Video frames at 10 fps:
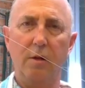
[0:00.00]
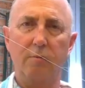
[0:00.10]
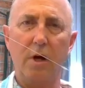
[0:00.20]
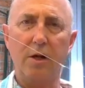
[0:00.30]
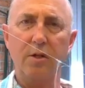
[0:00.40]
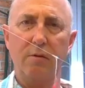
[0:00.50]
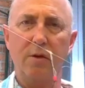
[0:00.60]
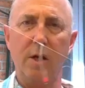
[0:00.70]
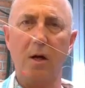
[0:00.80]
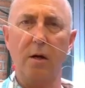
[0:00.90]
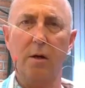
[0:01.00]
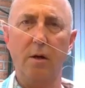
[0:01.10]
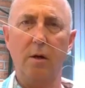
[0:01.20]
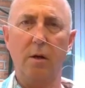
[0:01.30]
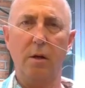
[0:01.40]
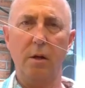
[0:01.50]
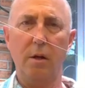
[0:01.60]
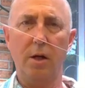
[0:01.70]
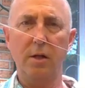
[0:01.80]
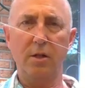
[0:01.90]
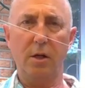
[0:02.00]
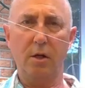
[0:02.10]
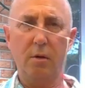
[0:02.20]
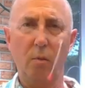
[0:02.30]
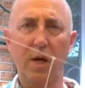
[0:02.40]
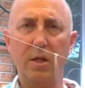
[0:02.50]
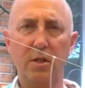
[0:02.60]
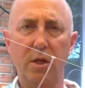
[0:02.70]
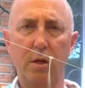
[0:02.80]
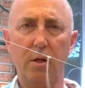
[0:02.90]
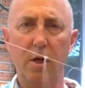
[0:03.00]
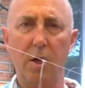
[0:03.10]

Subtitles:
Rod is over there. Line is here. Weight is here.